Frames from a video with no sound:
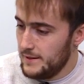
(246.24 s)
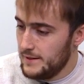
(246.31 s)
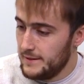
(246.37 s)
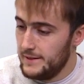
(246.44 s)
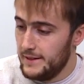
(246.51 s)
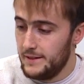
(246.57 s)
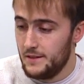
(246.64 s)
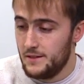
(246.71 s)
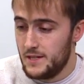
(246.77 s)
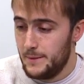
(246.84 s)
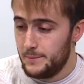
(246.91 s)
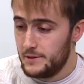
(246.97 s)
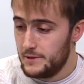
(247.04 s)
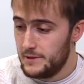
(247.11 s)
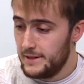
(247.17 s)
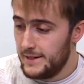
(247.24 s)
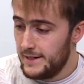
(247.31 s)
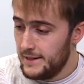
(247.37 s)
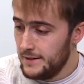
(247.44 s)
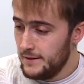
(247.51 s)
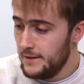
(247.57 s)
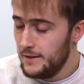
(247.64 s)
Then in chapter
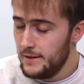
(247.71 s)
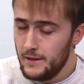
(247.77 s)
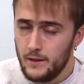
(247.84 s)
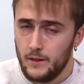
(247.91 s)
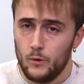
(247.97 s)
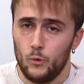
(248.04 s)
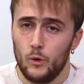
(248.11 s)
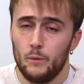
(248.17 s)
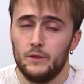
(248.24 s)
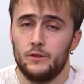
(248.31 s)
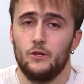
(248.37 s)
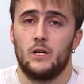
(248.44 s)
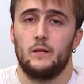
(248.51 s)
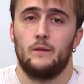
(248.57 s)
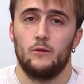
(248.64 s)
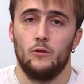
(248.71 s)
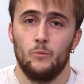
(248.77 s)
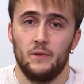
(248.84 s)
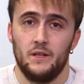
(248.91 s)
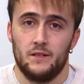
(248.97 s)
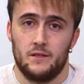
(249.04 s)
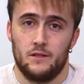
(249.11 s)
9, we will talk about
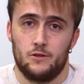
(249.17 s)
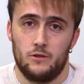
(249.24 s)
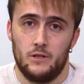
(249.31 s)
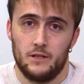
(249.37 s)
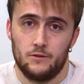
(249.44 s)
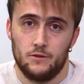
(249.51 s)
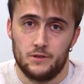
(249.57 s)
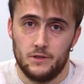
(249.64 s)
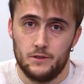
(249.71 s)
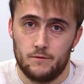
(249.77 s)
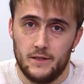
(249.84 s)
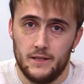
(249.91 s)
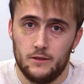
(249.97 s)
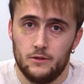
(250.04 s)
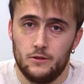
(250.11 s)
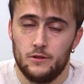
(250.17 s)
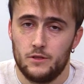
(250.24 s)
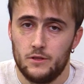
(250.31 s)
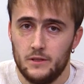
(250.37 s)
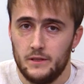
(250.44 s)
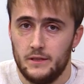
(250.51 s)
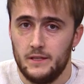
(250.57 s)
luminescent solar
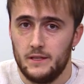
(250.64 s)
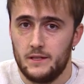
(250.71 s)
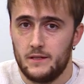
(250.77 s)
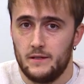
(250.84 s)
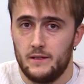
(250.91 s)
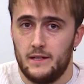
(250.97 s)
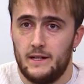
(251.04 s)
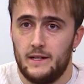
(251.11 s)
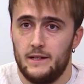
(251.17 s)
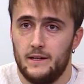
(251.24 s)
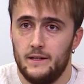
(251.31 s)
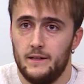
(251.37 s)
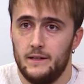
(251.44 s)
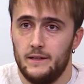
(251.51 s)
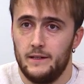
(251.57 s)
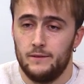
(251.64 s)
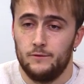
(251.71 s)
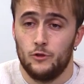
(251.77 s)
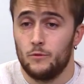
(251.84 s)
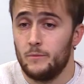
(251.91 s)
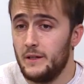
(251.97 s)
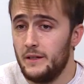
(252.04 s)
concentrators. These are
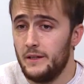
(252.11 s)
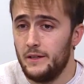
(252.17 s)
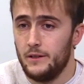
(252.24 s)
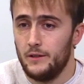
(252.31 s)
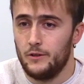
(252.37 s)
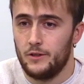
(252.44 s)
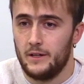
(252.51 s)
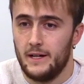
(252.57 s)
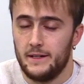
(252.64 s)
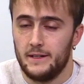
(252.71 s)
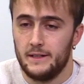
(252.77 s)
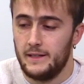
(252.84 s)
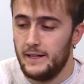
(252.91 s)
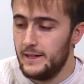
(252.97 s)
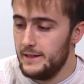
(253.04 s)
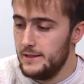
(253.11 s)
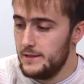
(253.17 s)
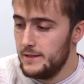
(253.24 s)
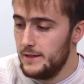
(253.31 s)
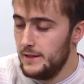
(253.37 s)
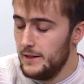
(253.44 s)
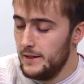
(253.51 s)
normally organic
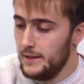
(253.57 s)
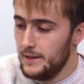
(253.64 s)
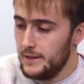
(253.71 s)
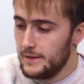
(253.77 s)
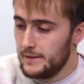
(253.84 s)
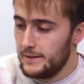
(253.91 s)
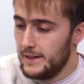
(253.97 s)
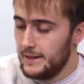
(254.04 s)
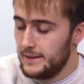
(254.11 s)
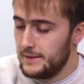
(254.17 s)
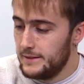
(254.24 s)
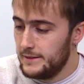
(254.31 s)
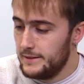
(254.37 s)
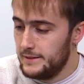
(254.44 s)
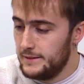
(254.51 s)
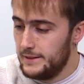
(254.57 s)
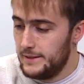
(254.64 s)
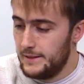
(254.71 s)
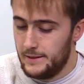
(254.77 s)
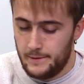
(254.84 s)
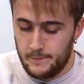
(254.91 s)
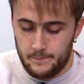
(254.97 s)
dyes that
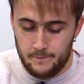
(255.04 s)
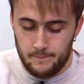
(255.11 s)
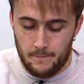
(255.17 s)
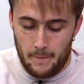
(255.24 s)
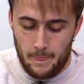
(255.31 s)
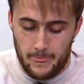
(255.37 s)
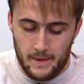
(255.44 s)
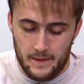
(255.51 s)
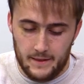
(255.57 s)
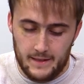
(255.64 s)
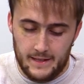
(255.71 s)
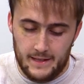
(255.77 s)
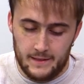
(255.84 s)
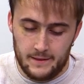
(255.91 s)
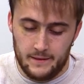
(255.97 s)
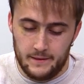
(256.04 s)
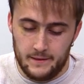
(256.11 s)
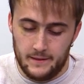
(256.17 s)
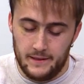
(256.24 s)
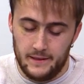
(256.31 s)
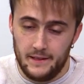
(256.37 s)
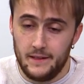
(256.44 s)

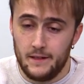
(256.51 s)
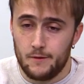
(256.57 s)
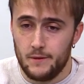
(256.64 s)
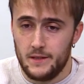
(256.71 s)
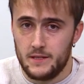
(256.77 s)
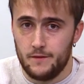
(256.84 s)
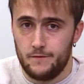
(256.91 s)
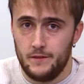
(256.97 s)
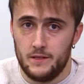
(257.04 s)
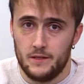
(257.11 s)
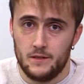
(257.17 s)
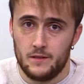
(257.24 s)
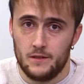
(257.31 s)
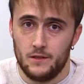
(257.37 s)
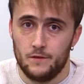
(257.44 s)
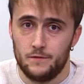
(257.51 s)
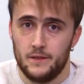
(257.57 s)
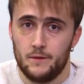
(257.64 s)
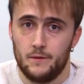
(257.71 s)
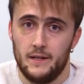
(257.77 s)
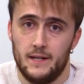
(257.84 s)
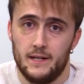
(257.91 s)
can increase the efficiency of
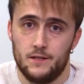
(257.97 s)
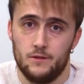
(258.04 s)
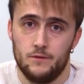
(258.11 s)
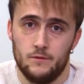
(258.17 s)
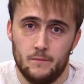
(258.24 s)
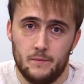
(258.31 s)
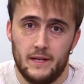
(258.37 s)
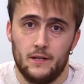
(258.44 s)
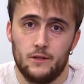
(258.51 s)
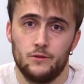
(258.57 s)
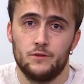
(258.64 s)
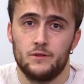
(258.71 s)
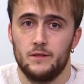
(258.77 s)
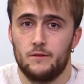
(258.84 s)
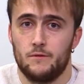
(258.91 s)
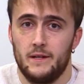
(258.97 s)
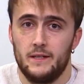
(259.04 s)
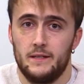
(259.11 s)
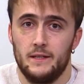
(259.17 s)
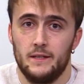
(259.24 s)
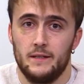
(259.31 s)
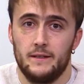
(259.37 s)
the reaction by
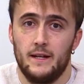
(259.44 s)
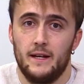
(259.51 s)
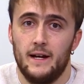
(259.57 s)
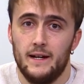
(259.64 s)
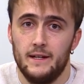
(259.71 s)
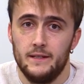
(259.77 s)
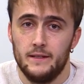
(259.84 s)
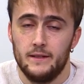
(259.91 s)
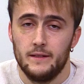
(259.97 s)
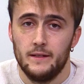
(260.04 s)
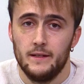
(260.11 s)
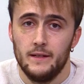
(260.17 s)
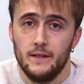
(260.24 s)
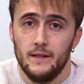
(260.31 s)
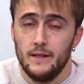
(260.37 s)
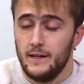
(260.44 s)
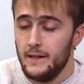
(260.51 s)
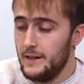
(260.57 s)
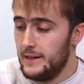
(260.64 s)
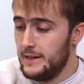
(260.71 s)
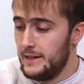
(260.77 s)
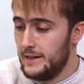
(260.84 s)
concentrating the light,
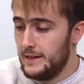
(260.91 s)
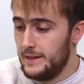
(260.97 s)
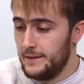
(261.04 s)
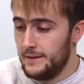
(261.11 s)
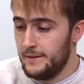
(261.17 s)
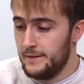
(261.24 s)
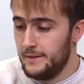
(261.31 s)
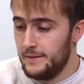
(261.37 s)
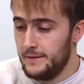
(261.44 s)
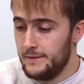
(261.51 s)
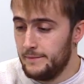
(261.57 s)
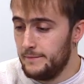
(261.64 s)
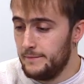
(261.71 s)
and